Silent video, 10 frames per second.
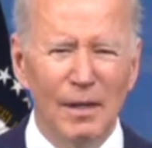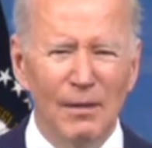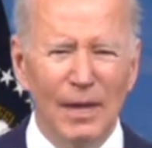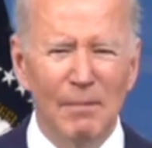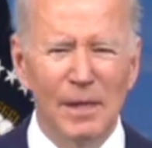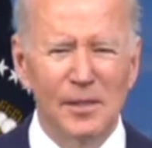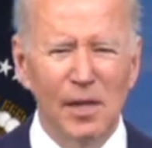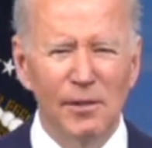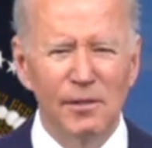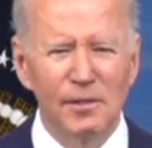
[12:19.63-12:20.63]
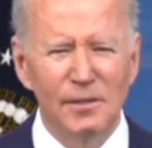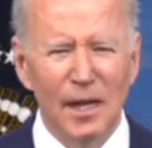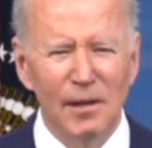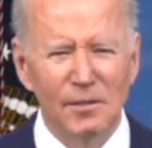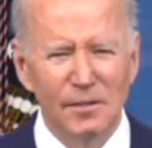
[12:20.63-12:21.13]
That means hundreds of
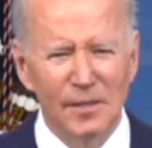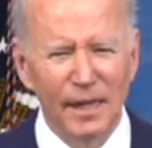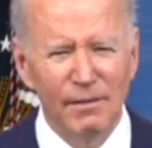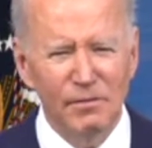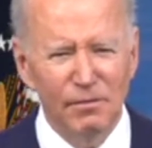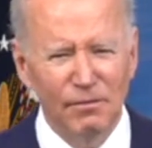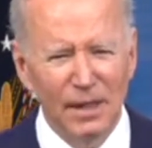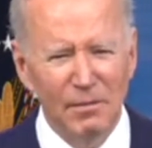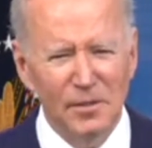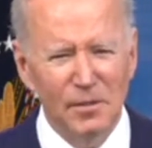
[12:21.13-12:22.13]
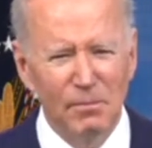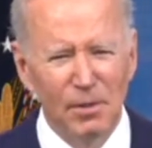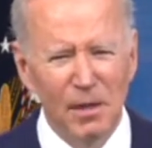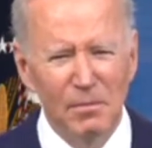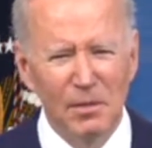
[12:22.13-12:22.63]
dollars in savings for families at the
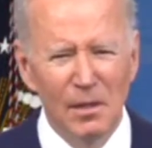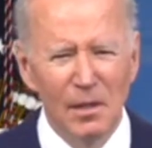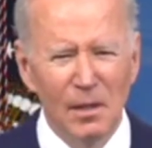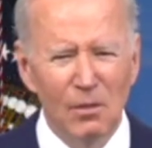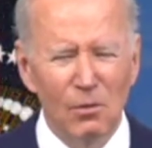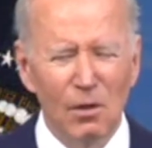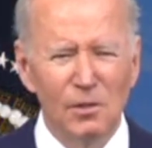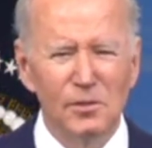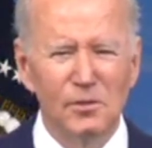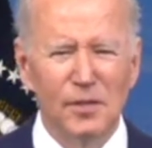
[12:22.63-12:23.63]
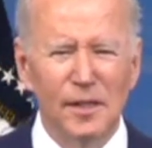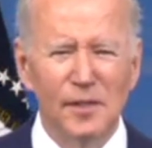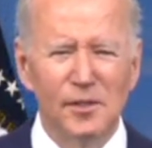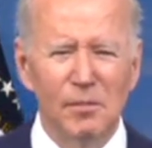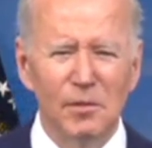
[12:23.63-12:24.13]
pump. We're also setting
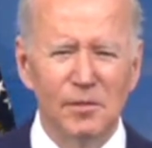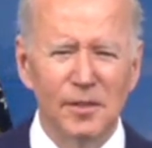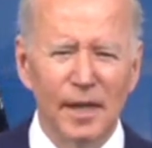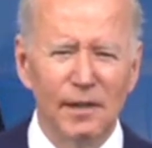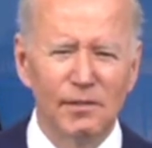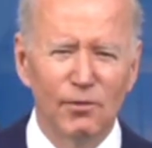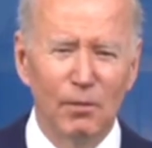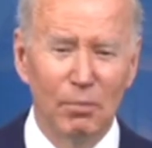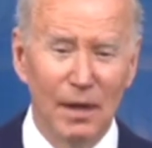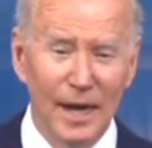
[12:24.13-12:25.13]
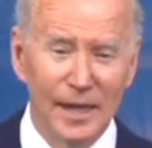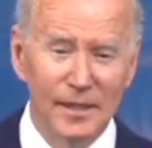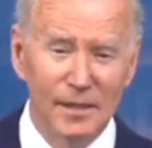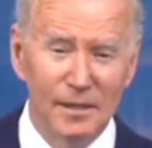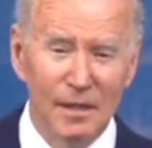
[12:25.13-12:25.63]
similar standards for
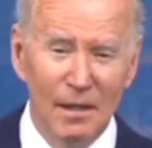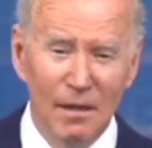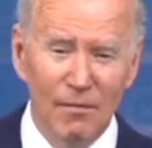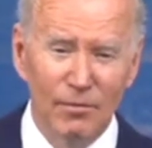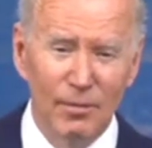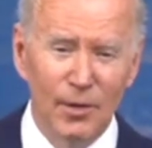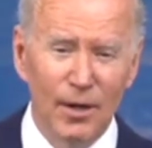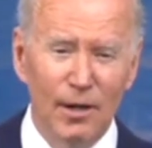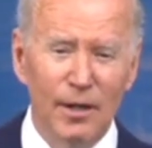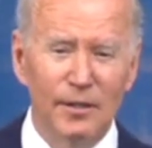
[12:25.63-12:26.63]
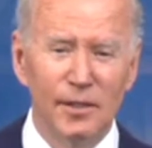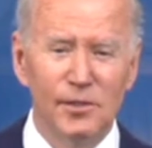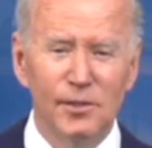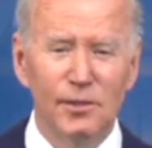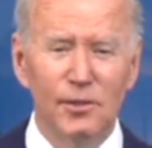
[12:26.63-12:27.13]
appliances, from your air
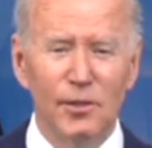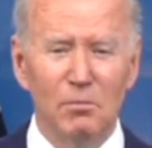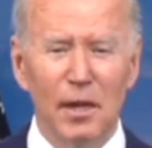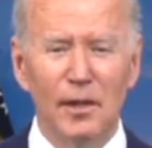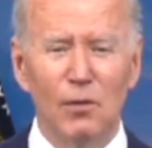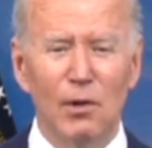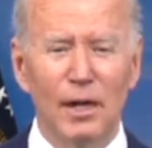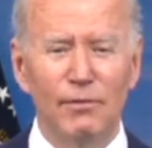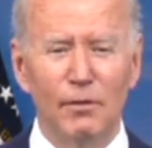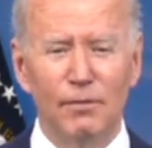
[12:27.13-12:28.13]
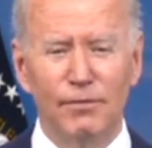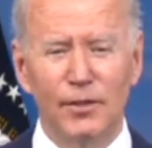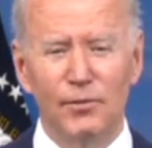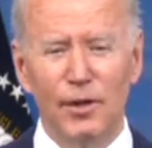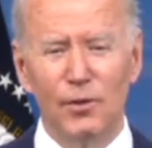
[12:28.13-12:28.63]
conditioner to your microwave, your
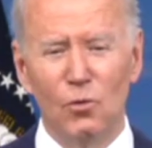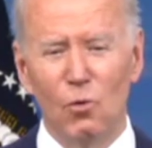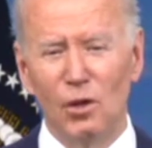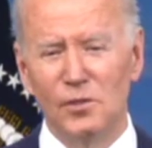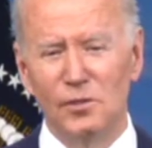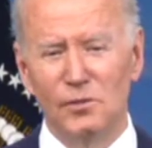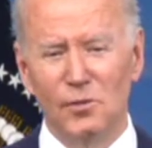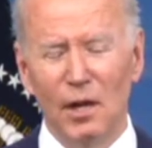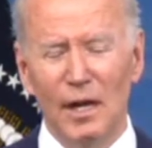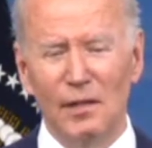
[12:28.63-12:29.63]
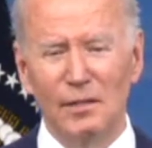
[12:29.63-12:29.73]
refrigerator, washers, dryers.